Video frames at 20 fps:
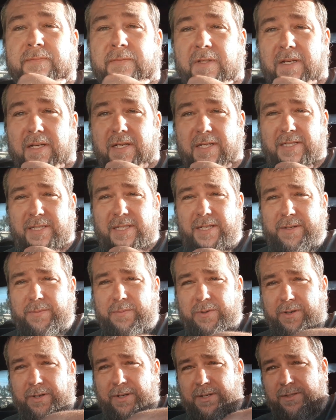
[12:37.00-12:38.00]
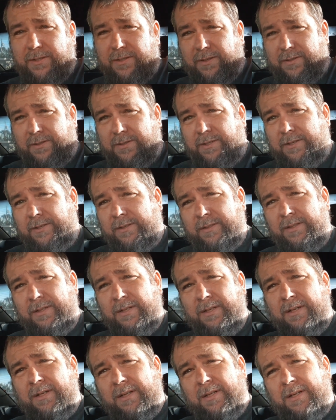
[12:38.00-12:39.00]
like I said, pretty exhausted.
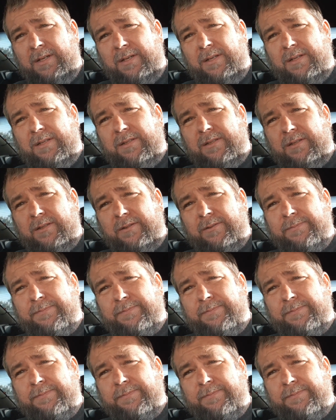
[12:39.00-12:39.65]
So